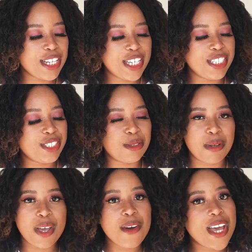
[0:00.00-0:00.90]
You can just wear
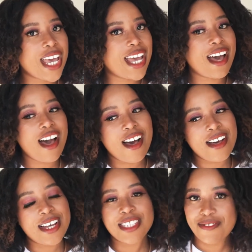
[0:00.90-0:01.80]
your
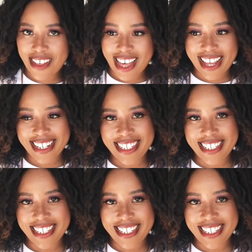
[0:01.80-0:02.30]
hair. It's fine.